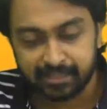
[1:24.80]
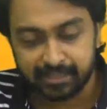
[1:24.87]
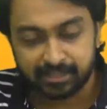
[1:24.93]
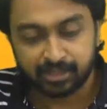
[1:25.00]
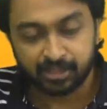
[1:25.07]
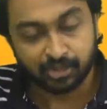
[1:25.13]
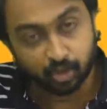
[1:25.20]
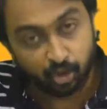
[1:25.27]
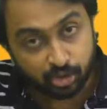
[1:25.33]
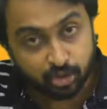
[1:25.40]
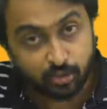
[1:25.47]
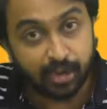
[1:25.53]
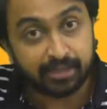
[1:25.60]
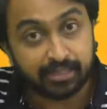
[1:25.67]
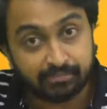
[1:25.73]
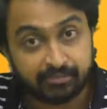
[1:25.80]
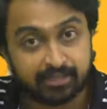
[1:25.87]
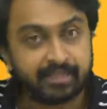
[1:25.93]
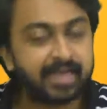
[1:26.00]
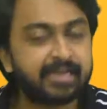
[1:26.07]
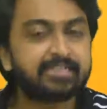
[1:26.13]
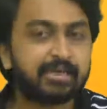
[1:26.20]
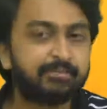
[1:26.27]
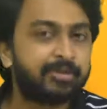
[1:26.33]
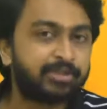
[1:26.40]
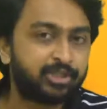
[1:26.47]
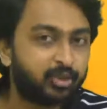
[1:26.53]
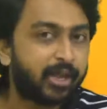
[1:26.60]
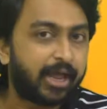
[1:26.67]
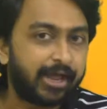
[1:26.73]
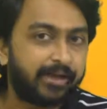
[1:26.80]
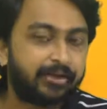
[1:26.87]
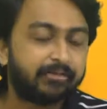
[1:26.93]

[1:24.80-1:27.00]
Those who had given the exam in July,